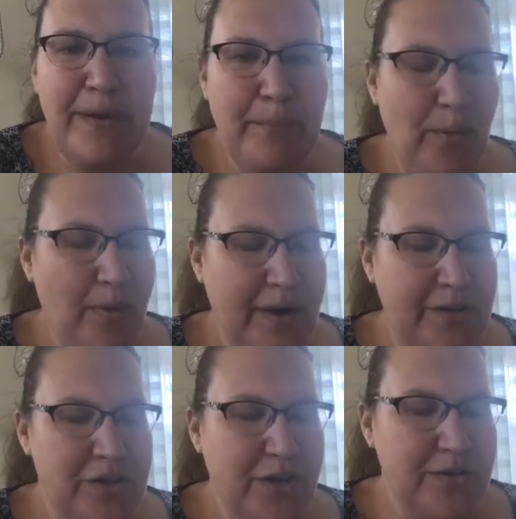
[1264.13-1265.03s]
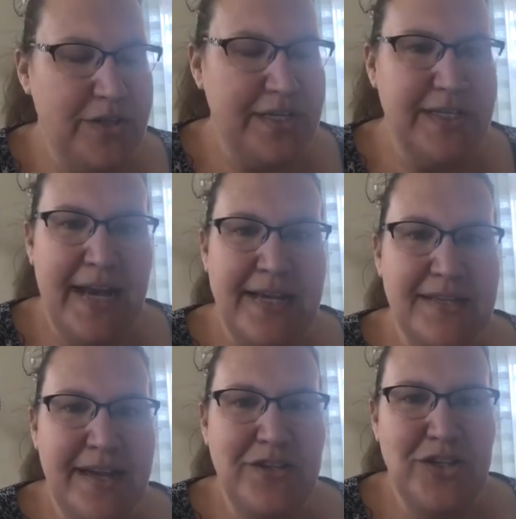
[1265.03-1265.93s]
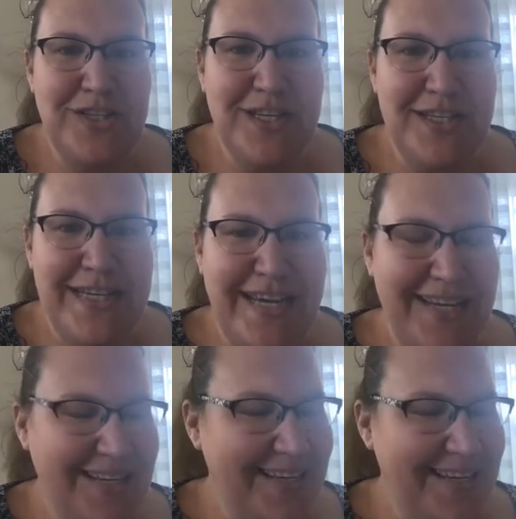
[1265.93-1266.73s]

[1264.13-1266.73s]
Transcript: important to your success at GCC.